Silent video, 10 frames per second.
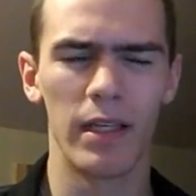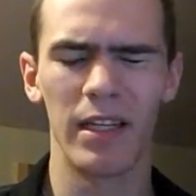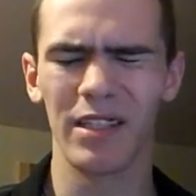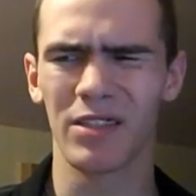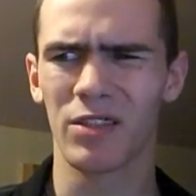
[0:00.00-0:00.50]

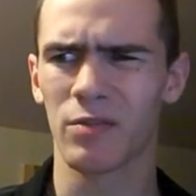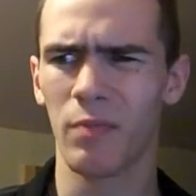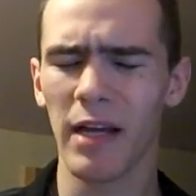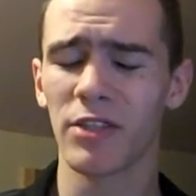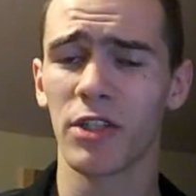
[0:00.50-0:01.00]
It is
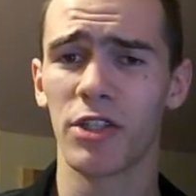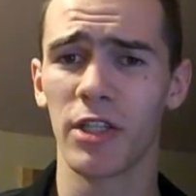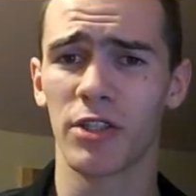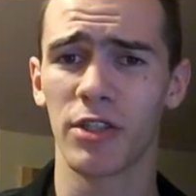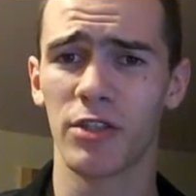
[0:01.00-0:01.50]
my
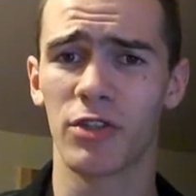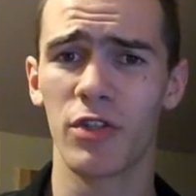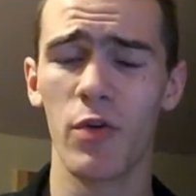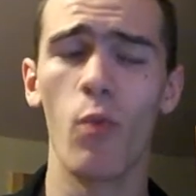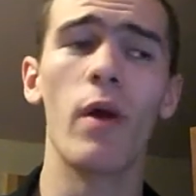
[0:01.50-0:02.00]
suggested
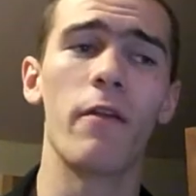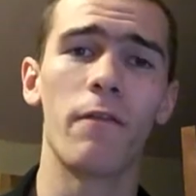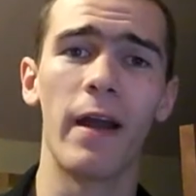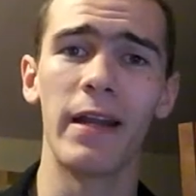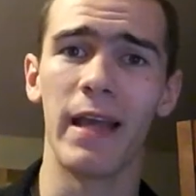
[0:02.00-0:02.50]
suit when
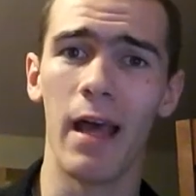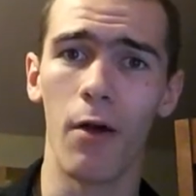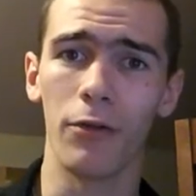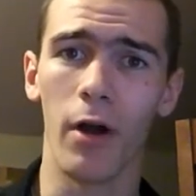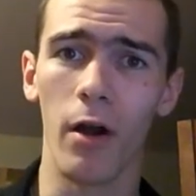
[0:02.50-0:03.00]
fighting
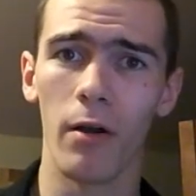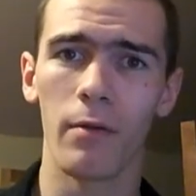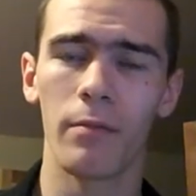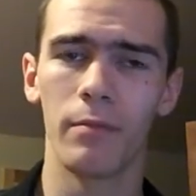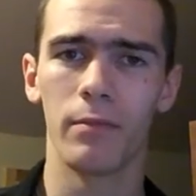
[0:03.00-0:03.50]
Eldar
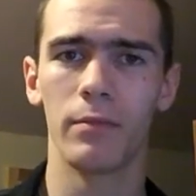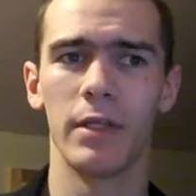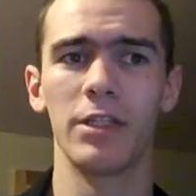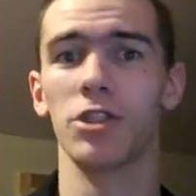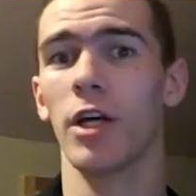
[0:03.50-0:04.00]

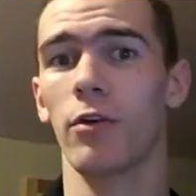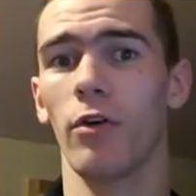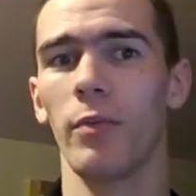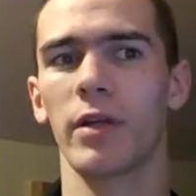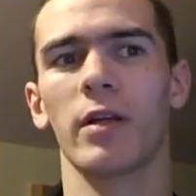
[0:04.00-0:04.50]
in
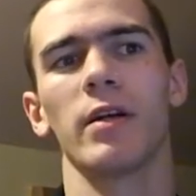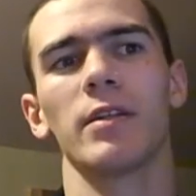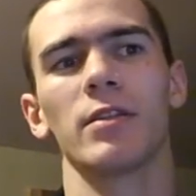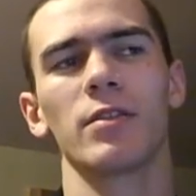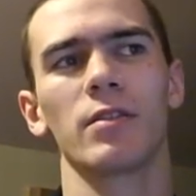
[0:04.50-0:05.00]
general,
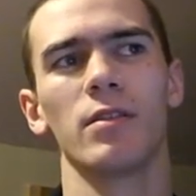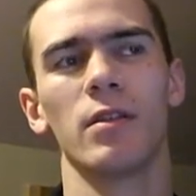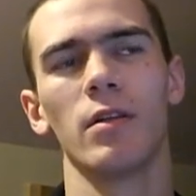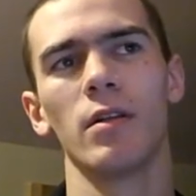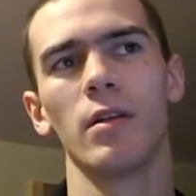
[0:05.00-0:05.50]
because
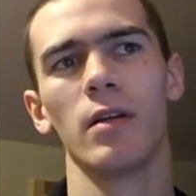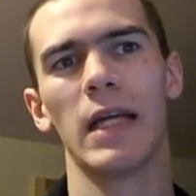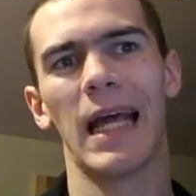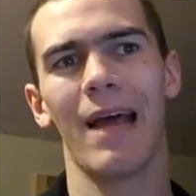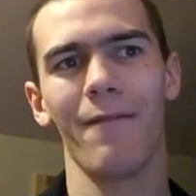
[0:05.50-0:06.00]

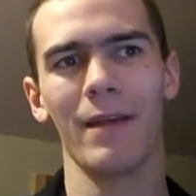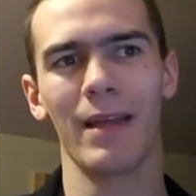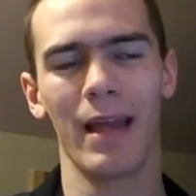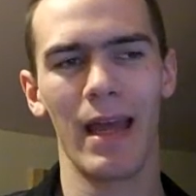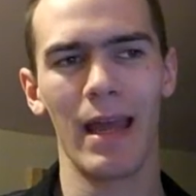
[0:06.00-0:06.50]

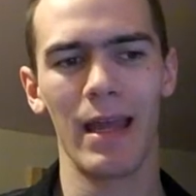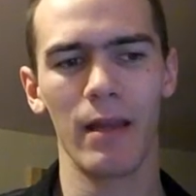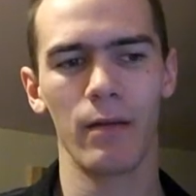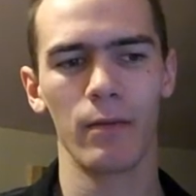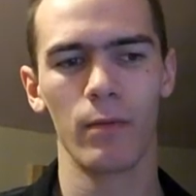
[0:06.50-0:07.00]
having
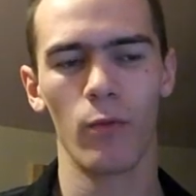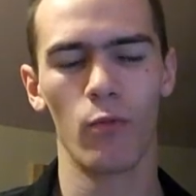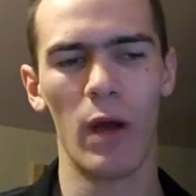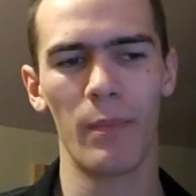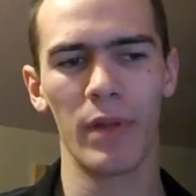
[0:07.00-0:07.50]
a
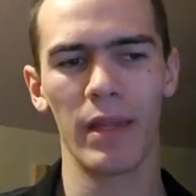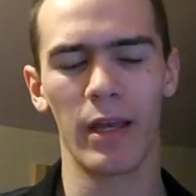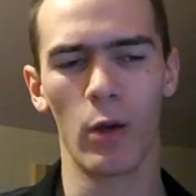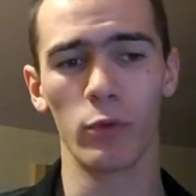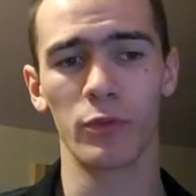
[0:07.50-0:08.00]
weapon
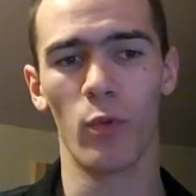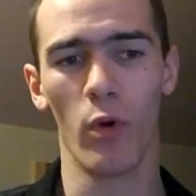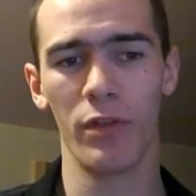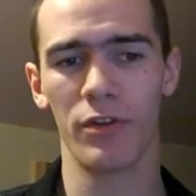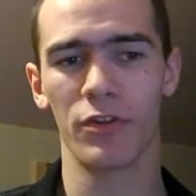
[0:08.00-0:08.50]
that goes
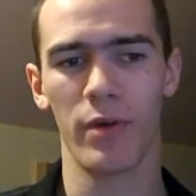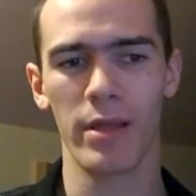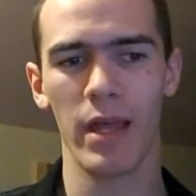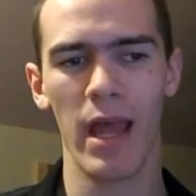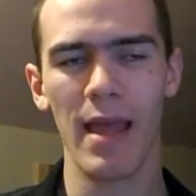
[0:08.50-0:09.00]
more than
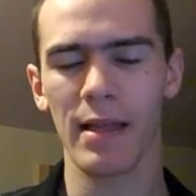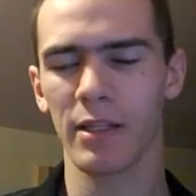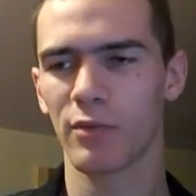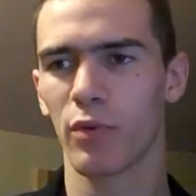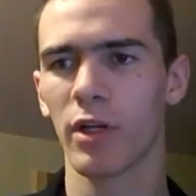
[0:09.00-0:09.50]
strength 8
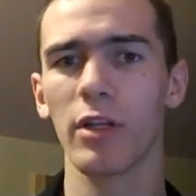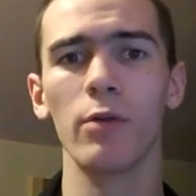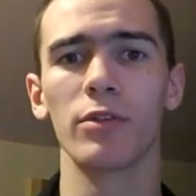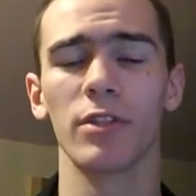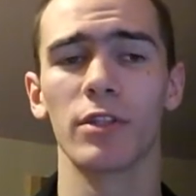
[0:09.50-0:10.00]
is pretty
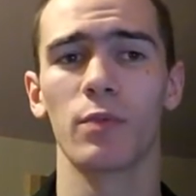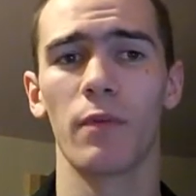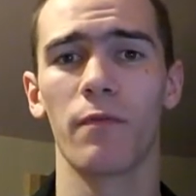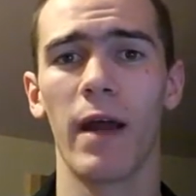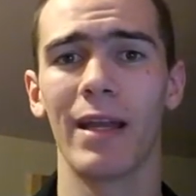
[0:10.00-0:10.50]
useless
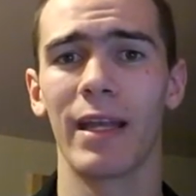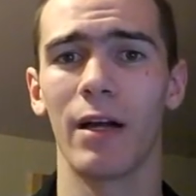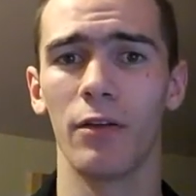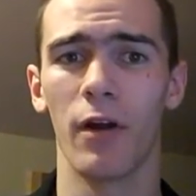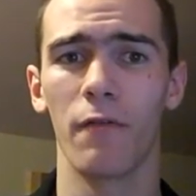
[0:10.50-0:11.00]
when fighting
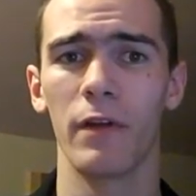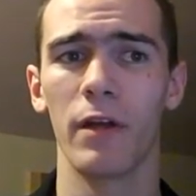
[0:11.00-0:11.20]
Eldar